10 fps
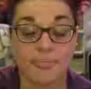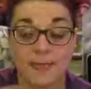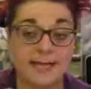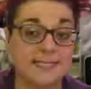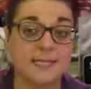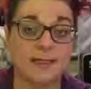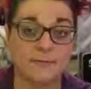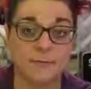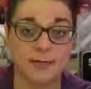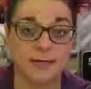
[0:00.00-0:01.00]
I still
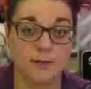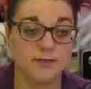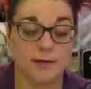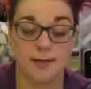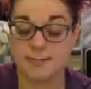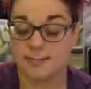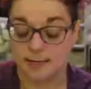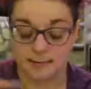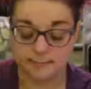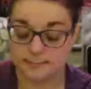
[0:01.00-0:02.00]
have really close friends
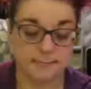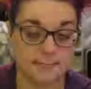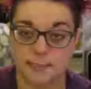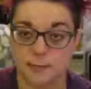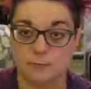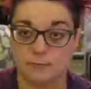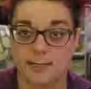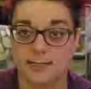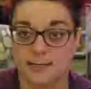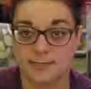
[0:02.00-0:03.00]
that do
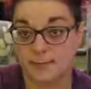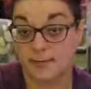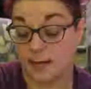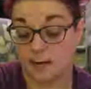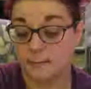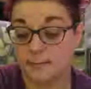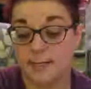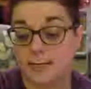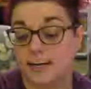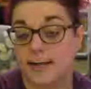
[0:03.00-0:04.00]
read and speak Arab,
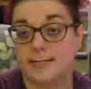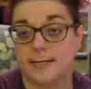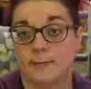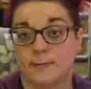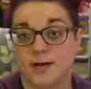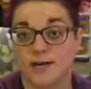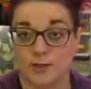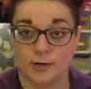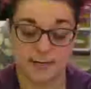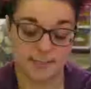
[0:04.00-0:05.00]
and I'm trying to
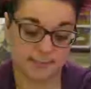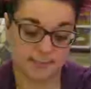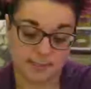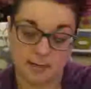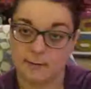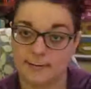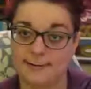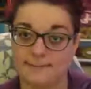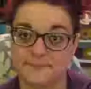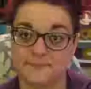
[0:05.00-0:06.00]
learn it. So
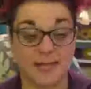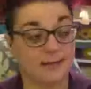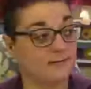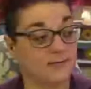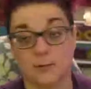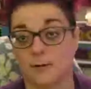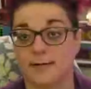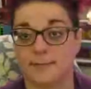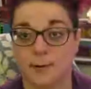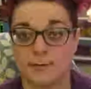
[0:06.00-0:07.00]
yeah, if you want
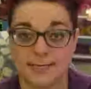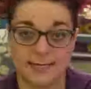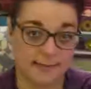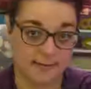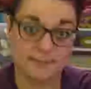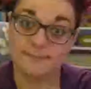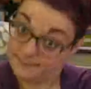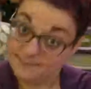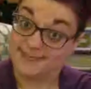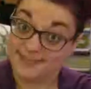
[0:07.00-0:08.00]
to post anything in there,
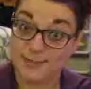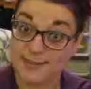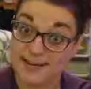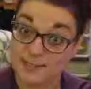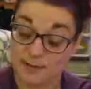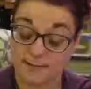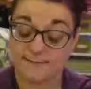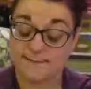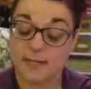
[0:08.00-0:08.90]
do that as well.